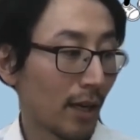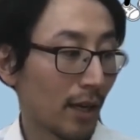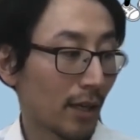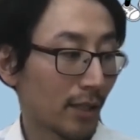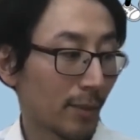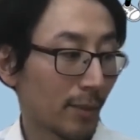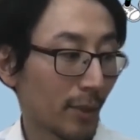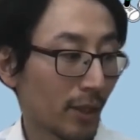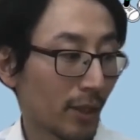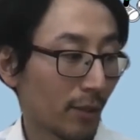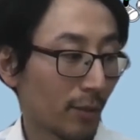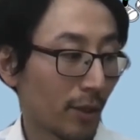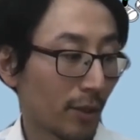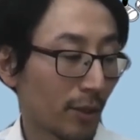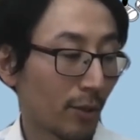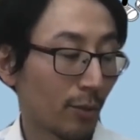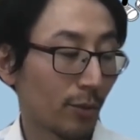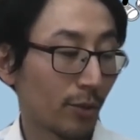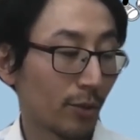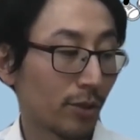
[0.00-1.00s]
Typically, what
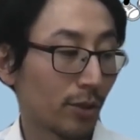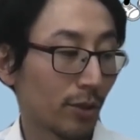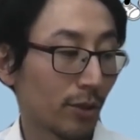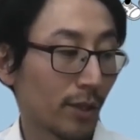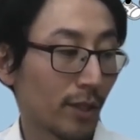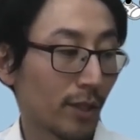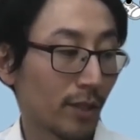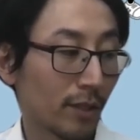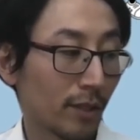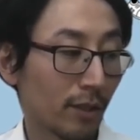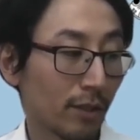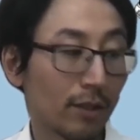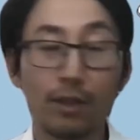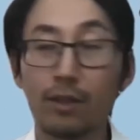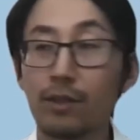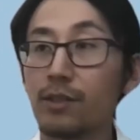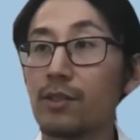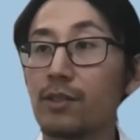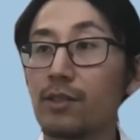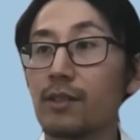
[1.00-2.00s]
you would do is
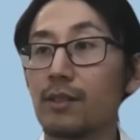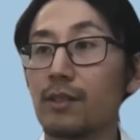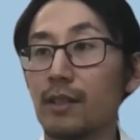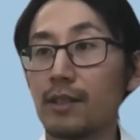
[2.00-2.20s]
acknowledge the